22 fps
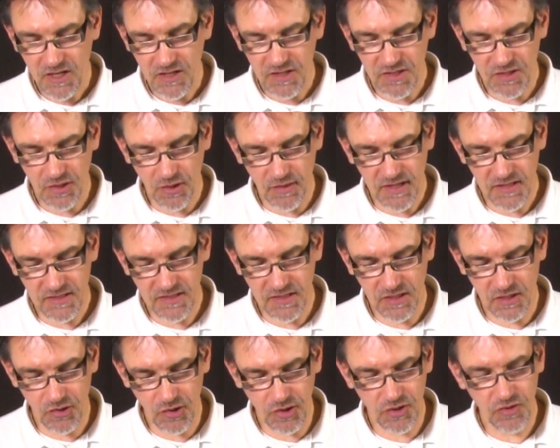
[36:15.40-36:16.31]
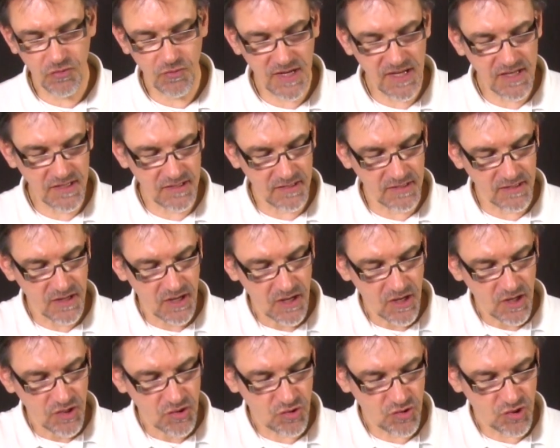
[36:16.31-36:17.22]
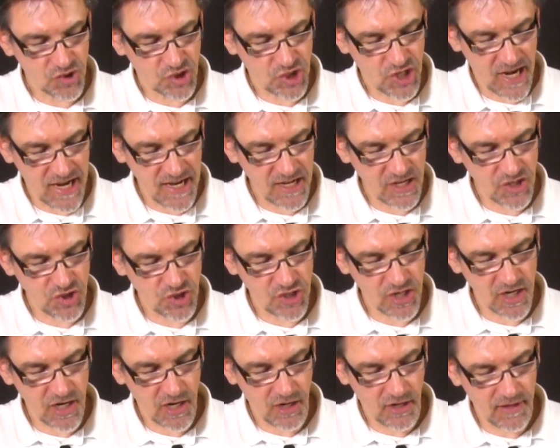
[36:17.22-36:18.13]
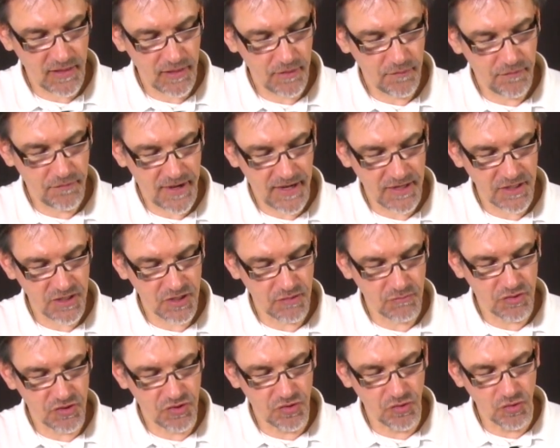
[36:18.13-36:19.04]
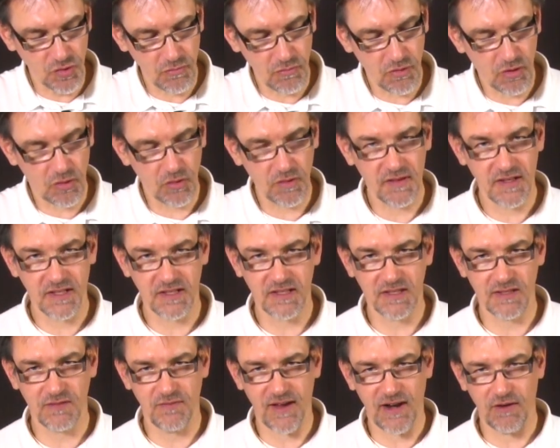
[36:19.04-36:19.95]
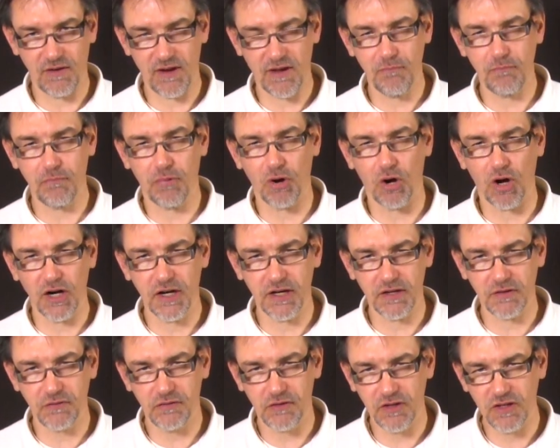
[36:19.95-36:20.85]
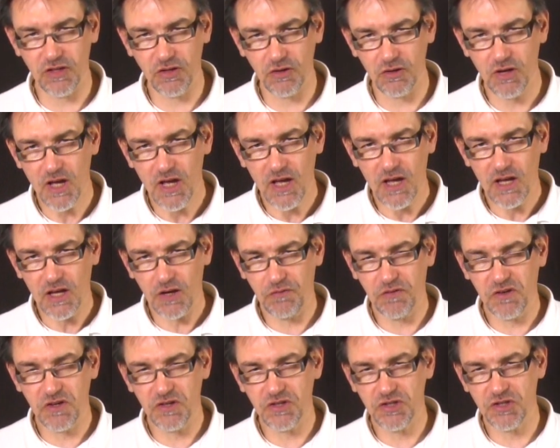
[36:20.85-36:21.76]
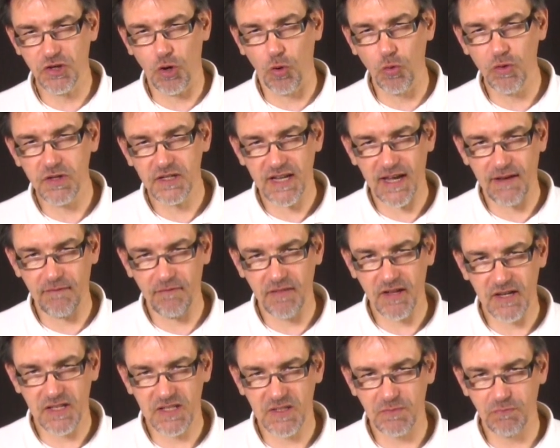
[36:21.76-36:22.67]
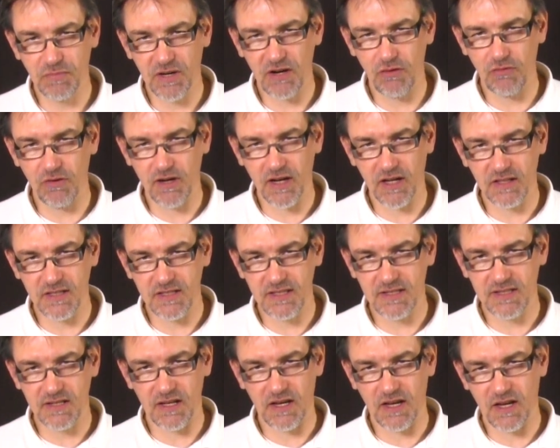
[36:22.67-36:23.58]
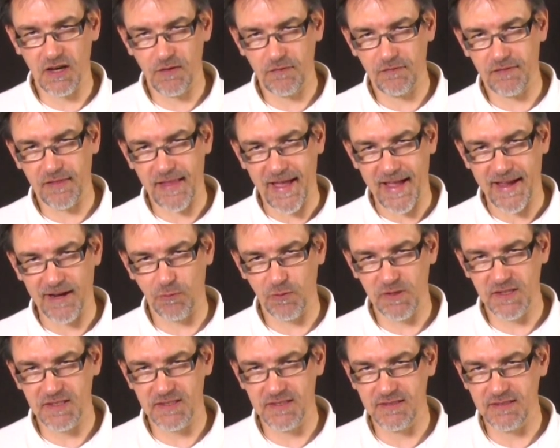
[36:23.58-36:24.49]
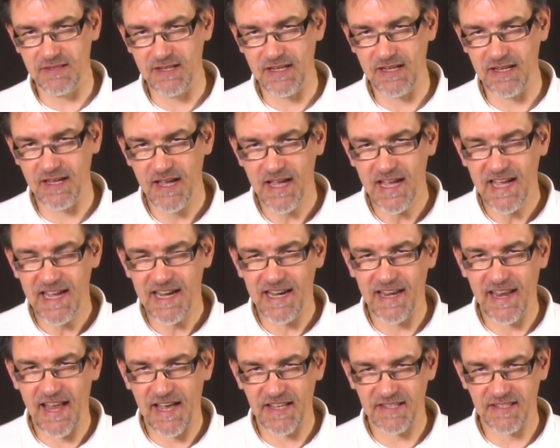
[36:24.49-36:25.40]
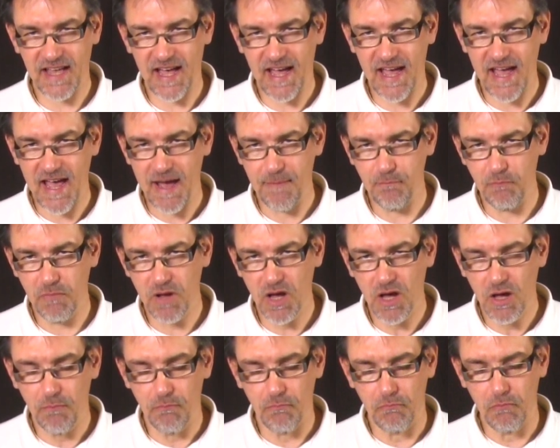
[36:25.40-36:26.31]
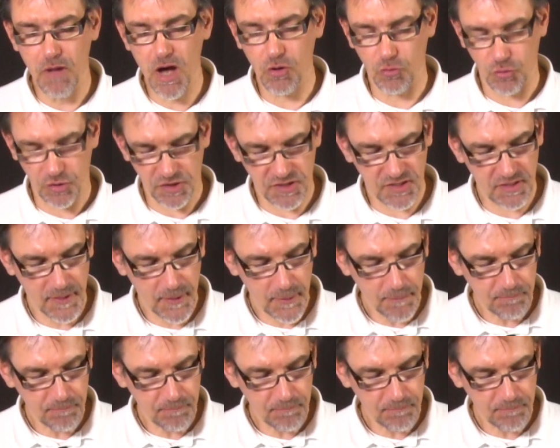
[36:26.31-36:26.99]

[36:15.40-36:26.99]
so that's a good reason to change here in the Phantom 2 mode. That's very important for you if you don't have the experience flying with the NASA M mode.